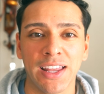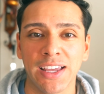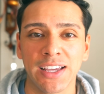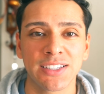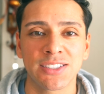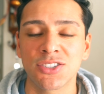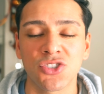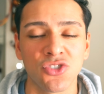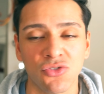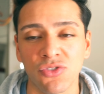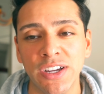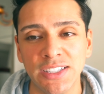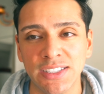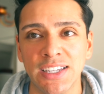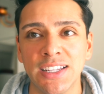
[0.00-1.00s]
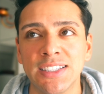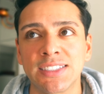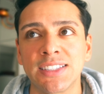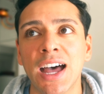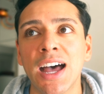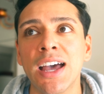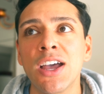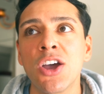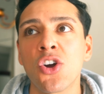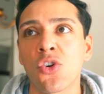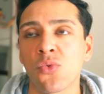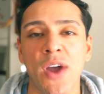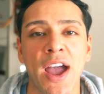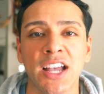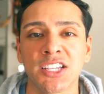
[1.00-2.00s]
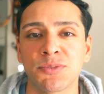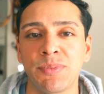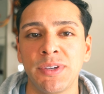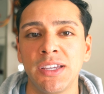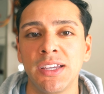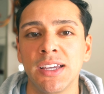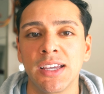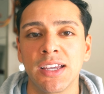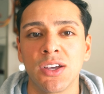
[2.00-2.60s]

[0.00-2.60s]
Like it's just crazy. It's not raspy,